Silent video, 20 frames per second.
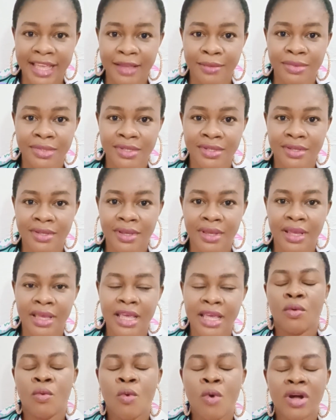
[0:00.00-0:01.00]
terms.
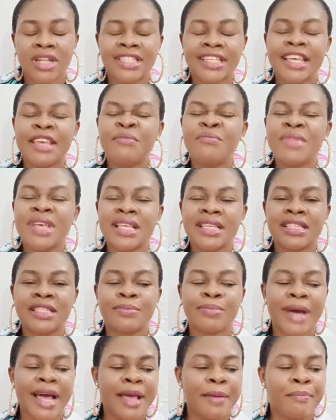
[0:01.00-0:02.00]
What it
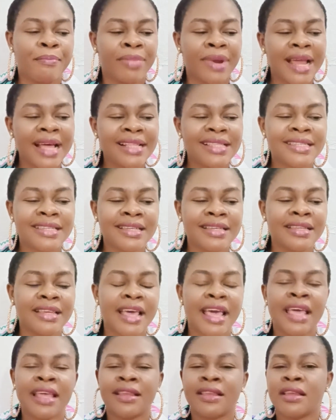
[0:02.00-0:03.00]
means by planting
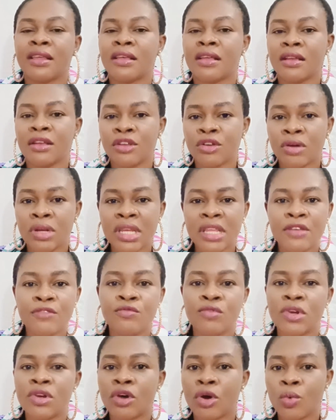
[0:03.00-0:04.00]
and your
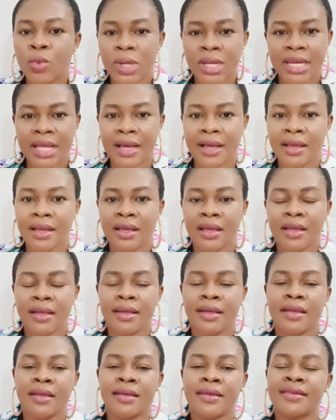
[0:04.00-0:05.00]
leaf will not wither
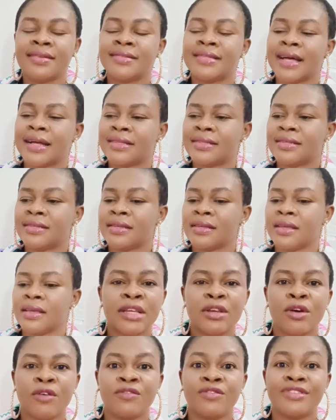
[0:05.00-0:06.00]
is that
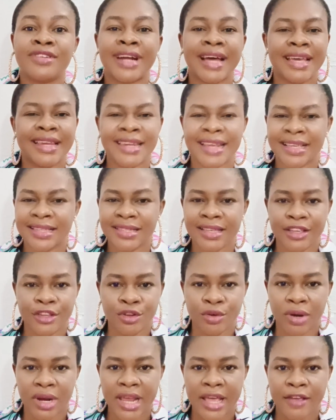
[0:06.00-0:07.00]
instead of dryness
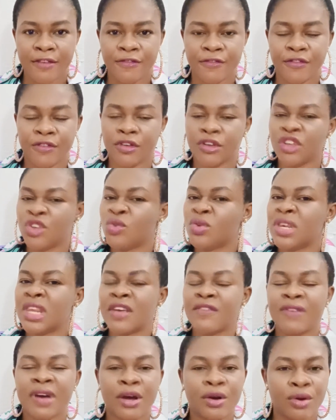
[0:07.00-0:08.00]
in your life, you will
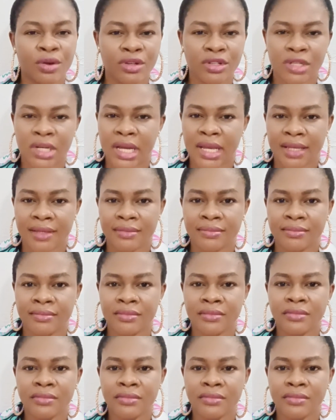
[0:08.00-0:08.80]
never run dry.